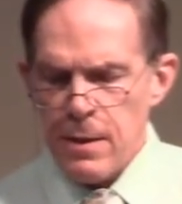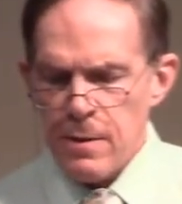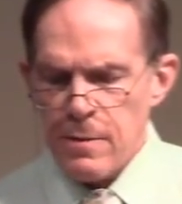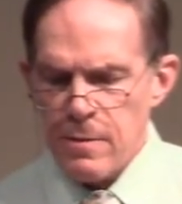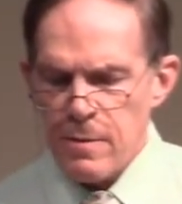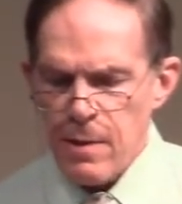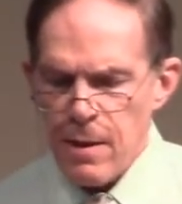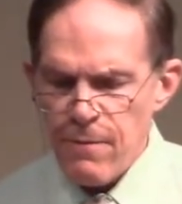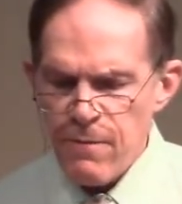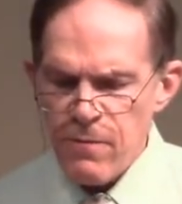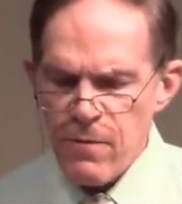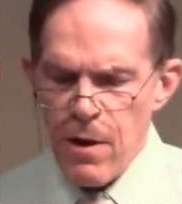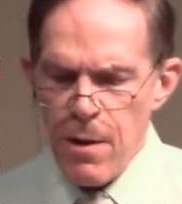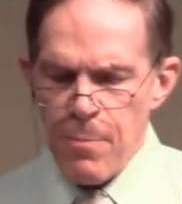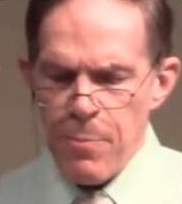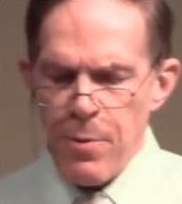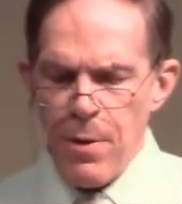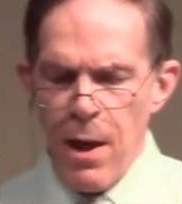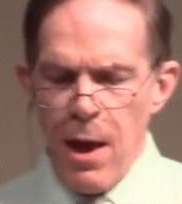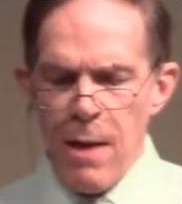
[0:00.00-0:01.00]
Some of our
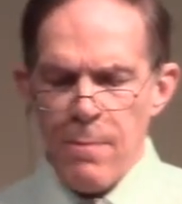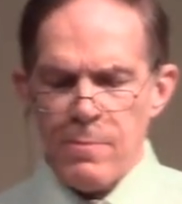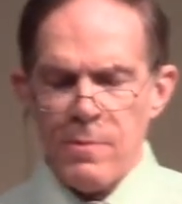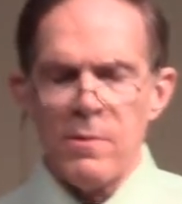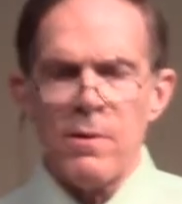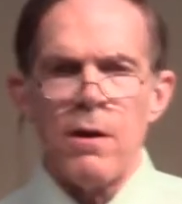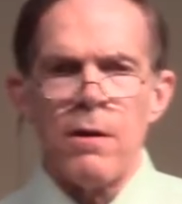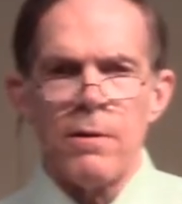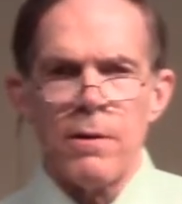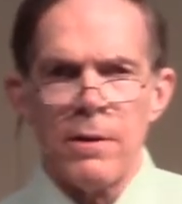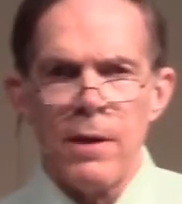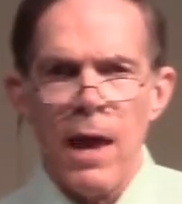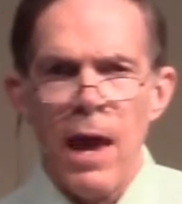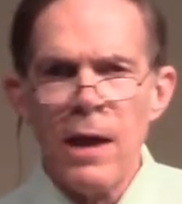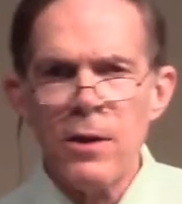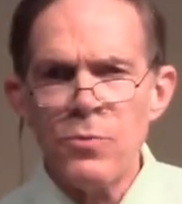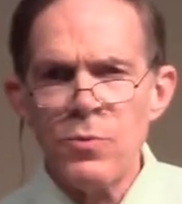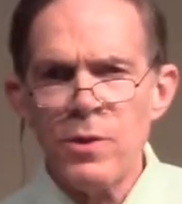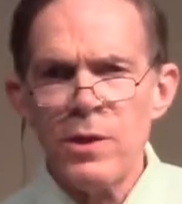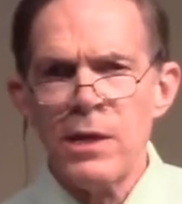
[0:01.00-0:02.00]
problems are
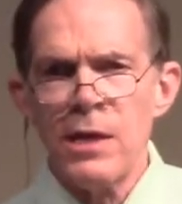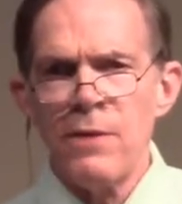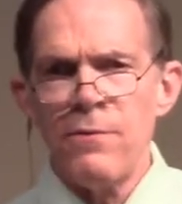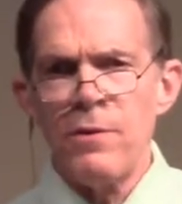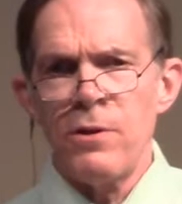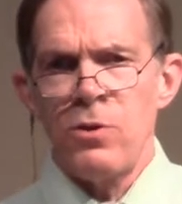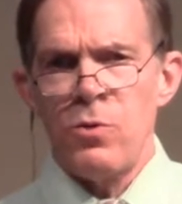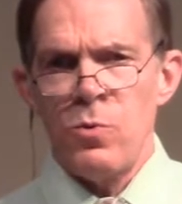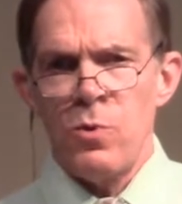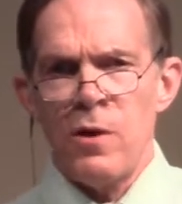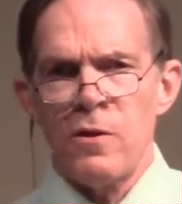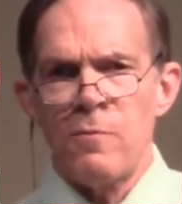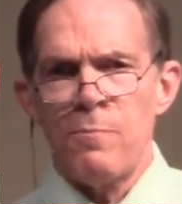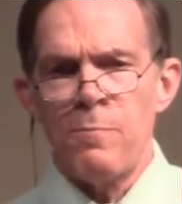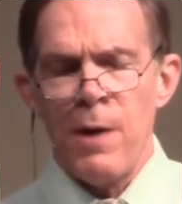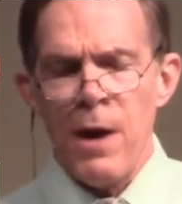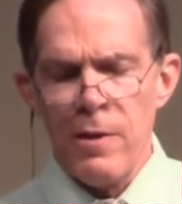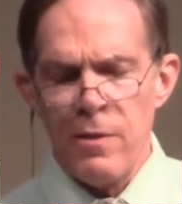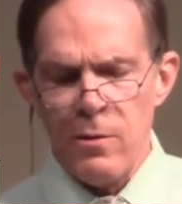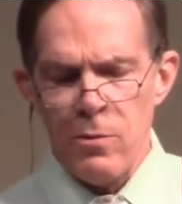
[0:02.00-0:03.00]
actually given to us
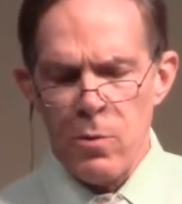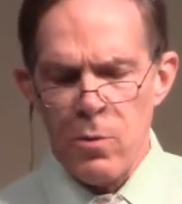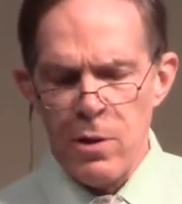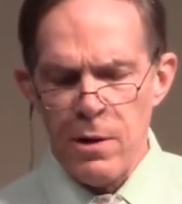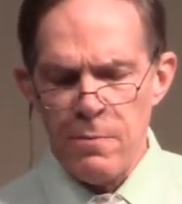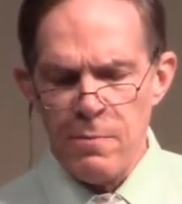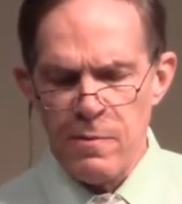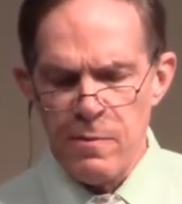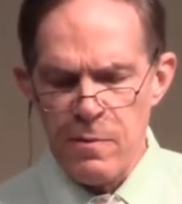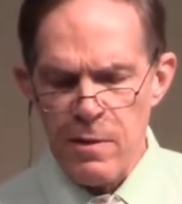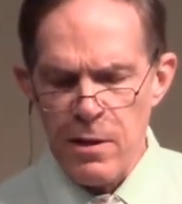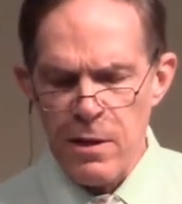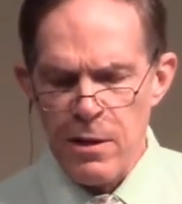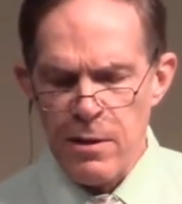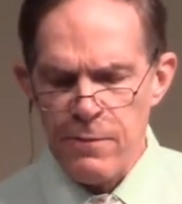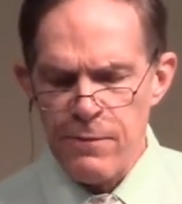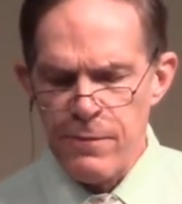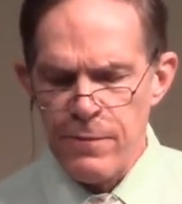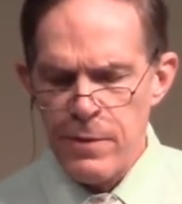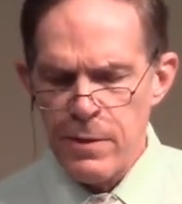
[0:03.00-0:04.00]
by the Lord
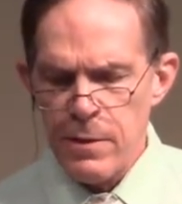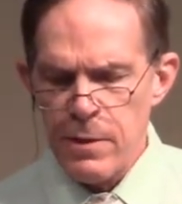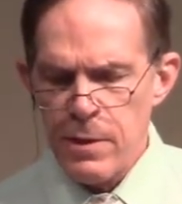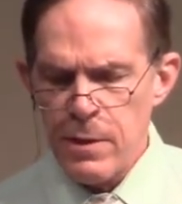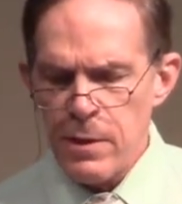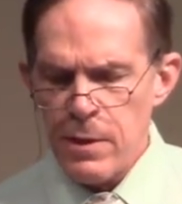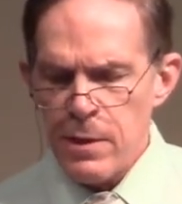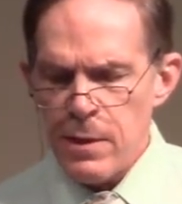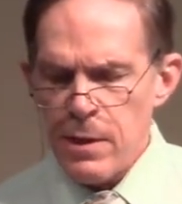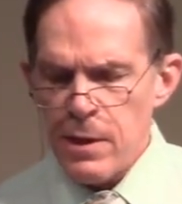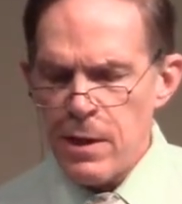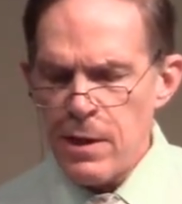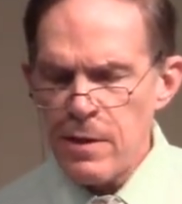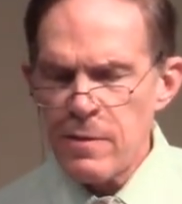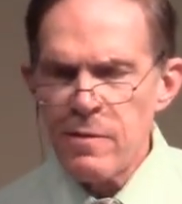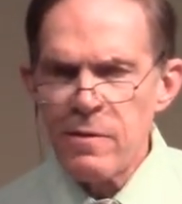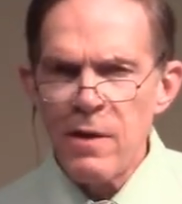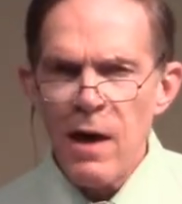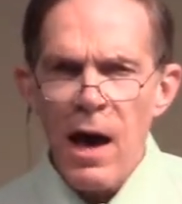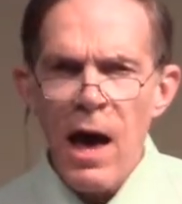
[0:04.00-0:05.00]
Himself. It
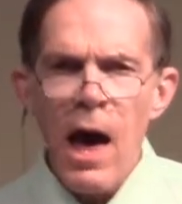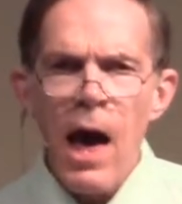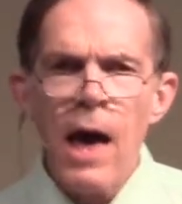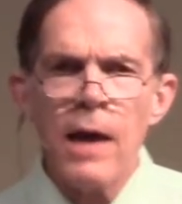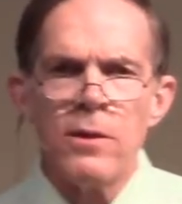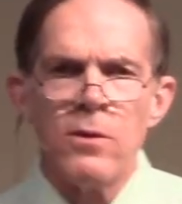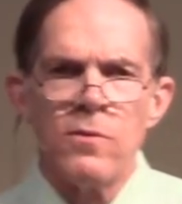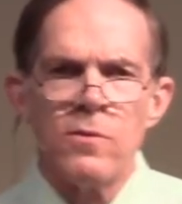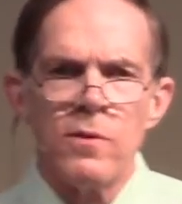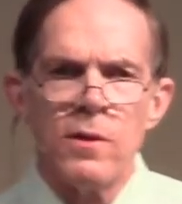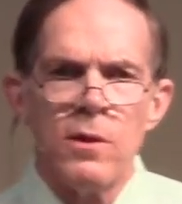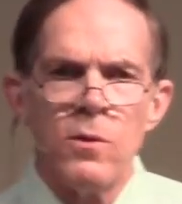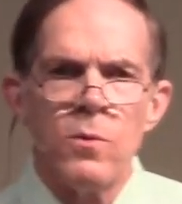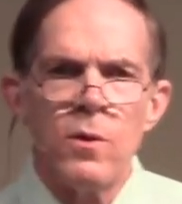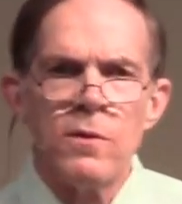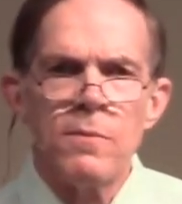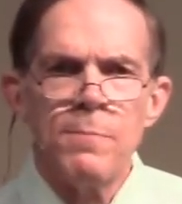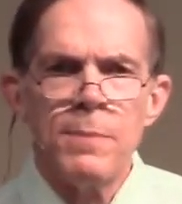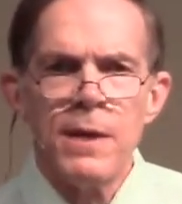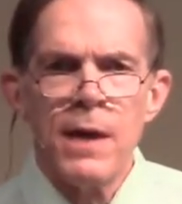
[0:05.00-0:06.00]
is God, you see, who
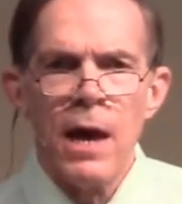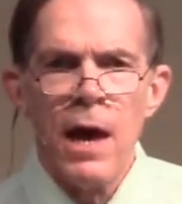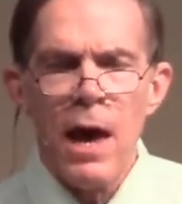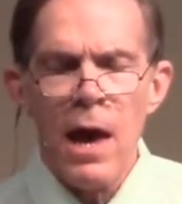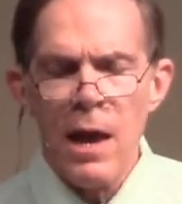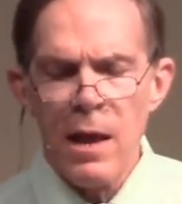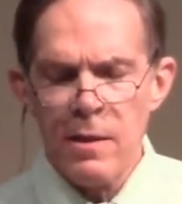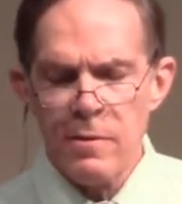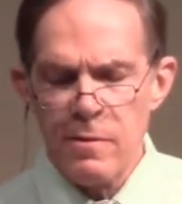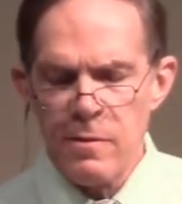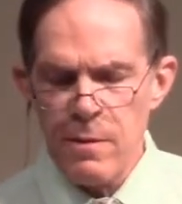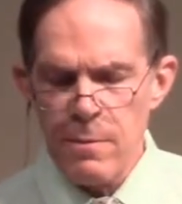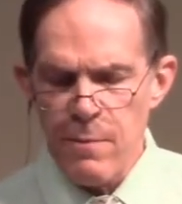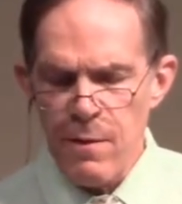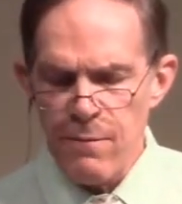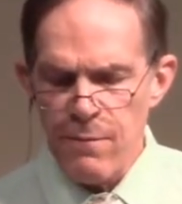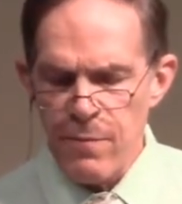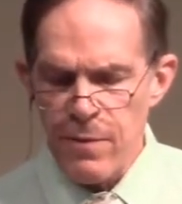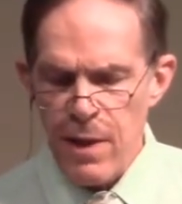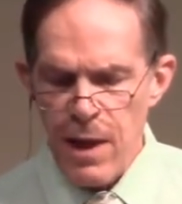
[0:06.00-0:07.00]
is behind some
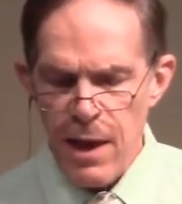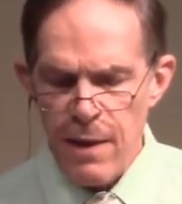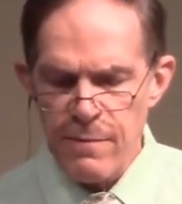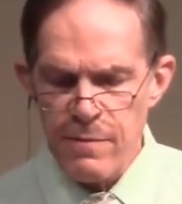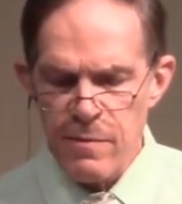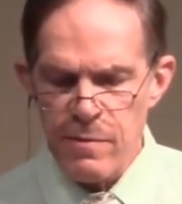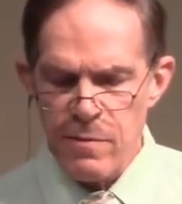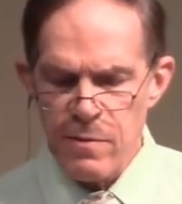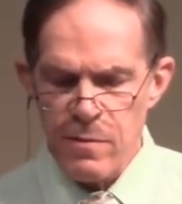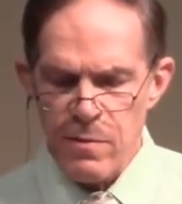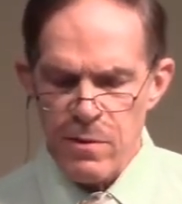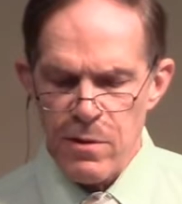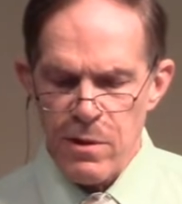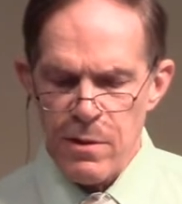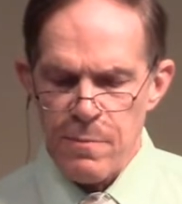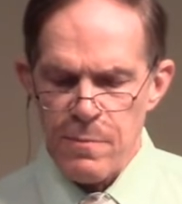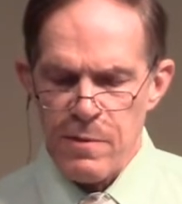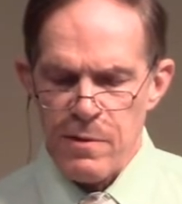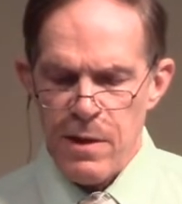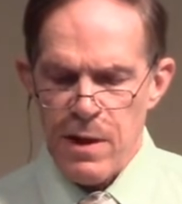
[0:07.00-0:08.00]
of life's
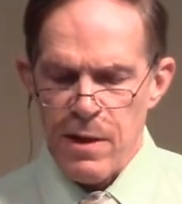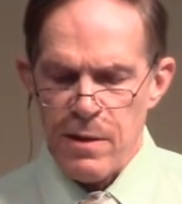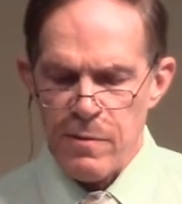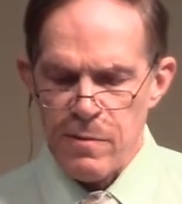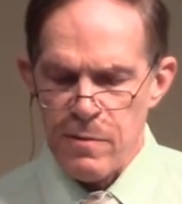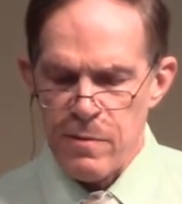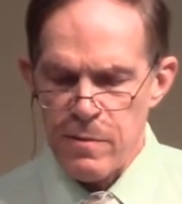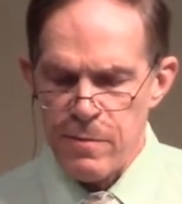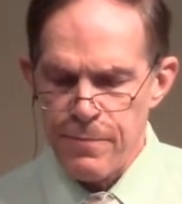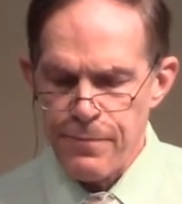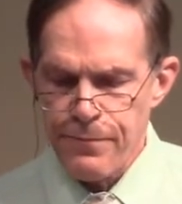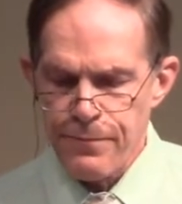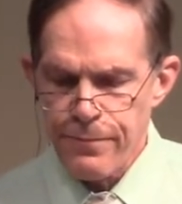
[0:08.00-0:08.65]
circumstances.